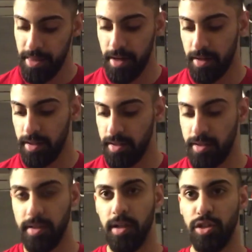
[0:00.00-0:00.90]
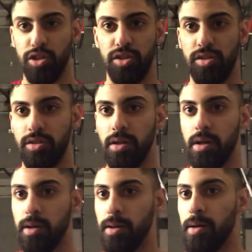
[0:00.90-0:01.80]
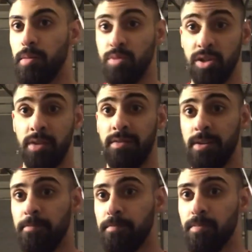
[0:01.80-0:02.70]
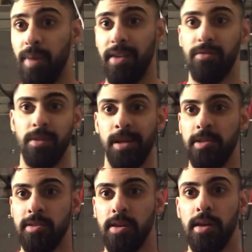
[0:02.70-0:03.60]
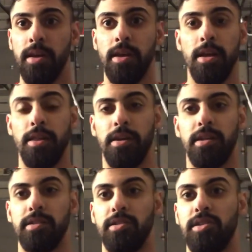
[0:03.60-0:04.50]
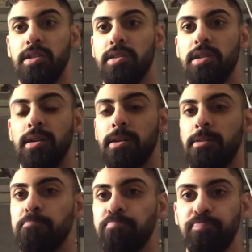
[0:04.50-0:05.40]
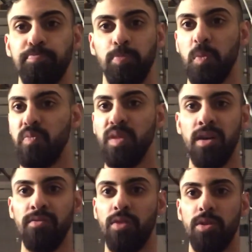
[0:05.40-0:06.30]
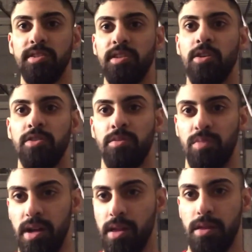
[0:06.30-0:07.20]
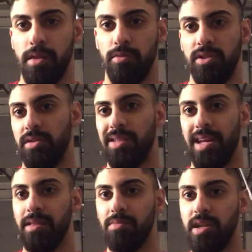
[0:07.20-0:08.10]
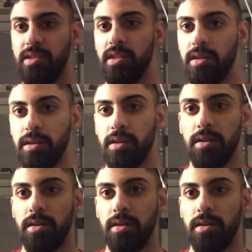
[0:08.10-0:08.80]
There is observing, mindfulness. There is just focusing on your breath, which is like the basic,